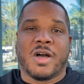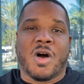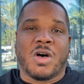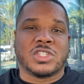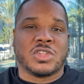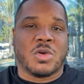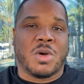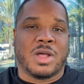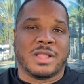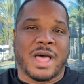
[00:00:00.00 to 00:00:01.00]

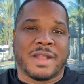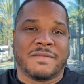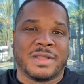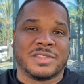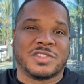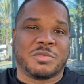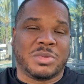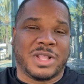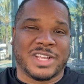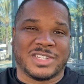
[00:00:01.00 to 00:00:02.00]
also a lot of feelings of
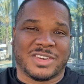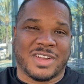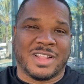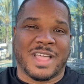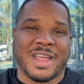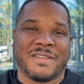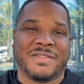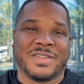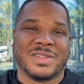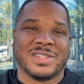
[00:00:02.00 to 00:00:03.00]
pleasure, a lot of
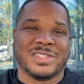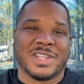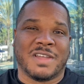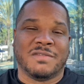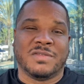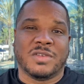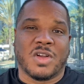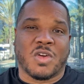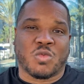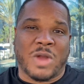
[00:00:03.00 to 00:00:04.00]
feelings of
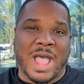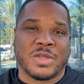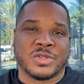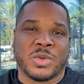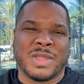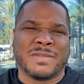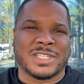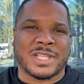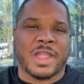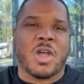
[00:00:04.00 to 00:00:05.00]
arousal, even
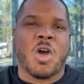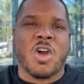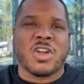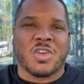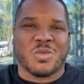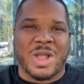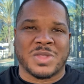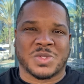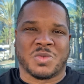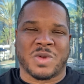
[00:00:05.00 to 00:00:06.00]
just like heart
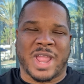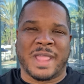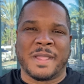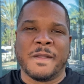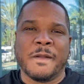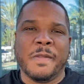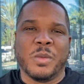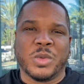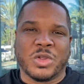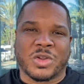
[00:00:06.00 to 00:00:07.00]
arousal, right?
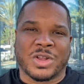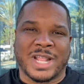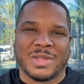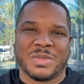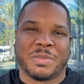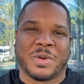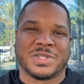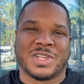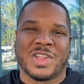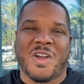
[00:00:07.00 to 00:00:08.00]
When you're connecting with the
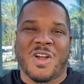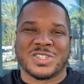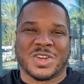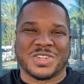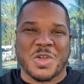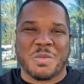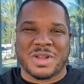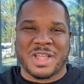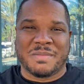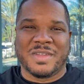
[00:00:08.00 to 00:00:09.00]
person and your heart starts to
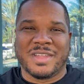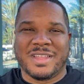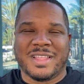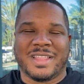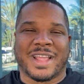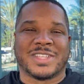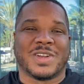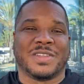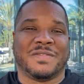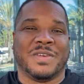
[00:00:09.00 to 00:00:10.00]
open up, like I
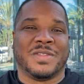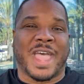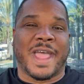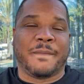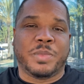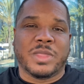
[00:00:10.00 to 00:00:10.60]
started to feel that.